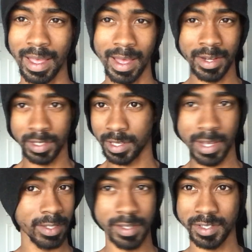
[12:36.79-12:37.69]
As you
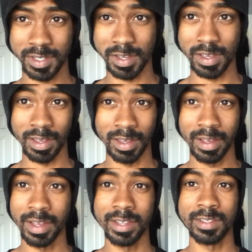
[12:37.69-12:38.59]
guys can see,
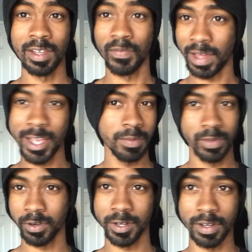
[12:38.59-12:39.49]
the vast
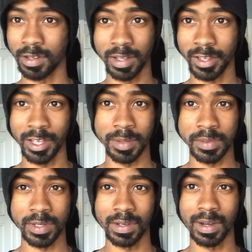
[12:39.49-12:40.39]
majority of
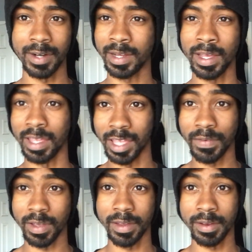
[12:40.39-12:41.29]
claims are not
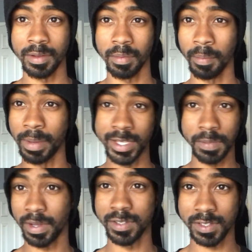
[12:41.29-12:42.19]
even based
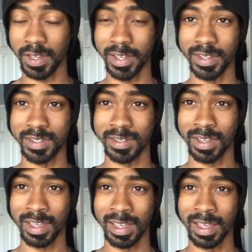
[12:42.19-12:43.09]
upon science.
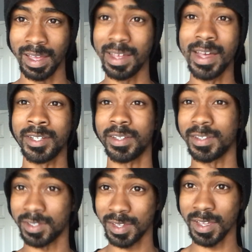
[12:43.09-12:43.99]
As you can
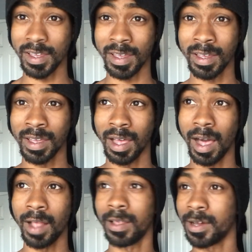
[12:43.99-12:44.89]
see,
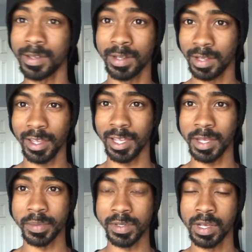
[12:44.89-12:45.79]
a lot of the
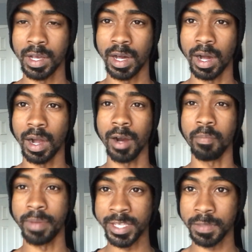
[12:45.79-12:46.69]
claims are
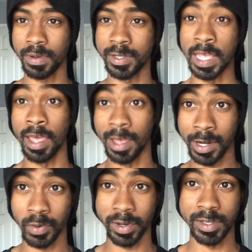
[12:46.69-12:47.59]
based upon the
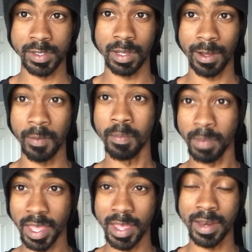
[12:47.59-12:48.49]
ignorance of
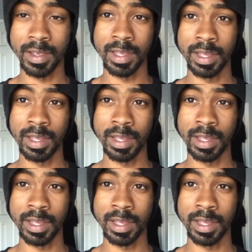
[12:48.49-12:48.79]
men